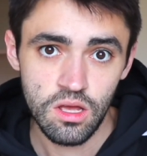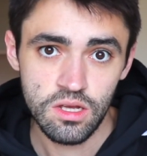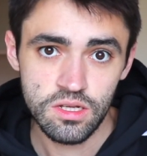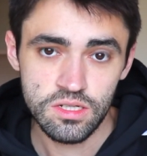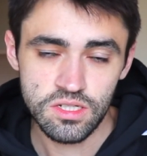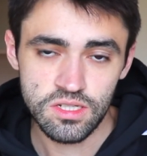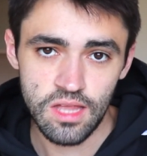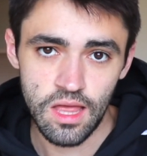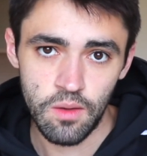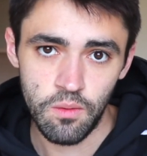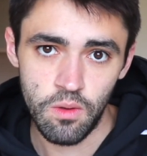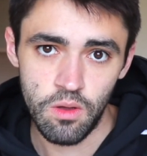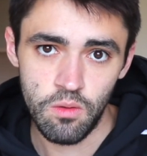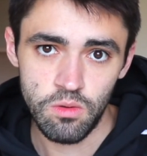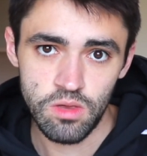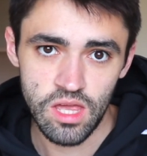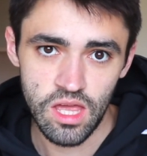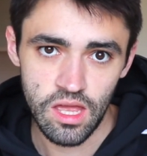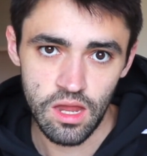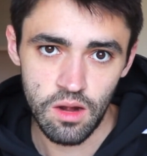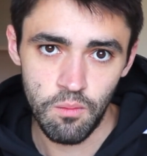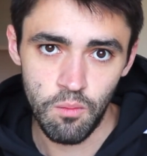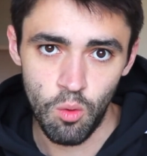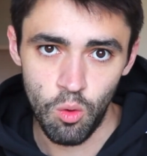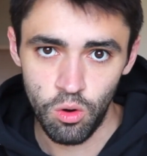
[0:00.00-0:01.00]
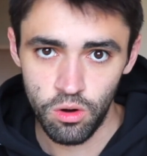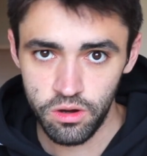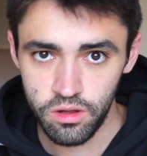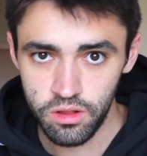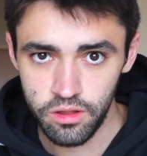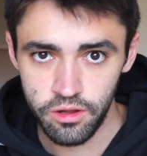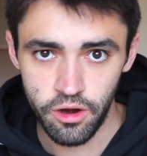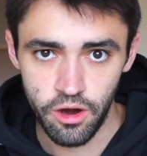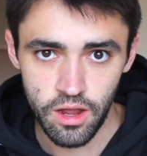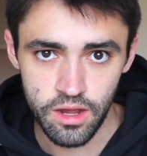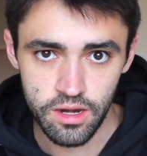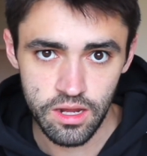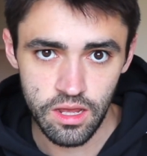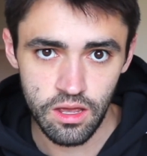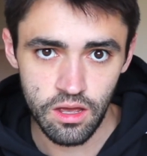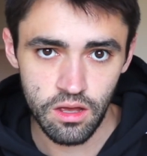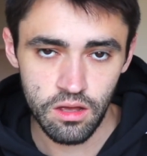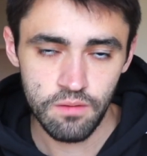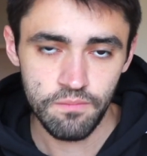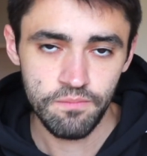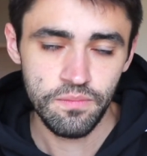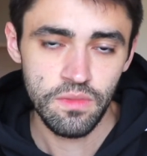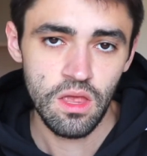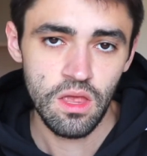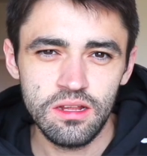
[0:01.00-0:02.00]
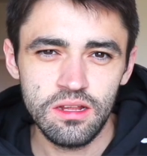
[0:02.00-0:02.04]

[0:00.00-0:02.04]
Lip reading: so that way we can get a more clear idea.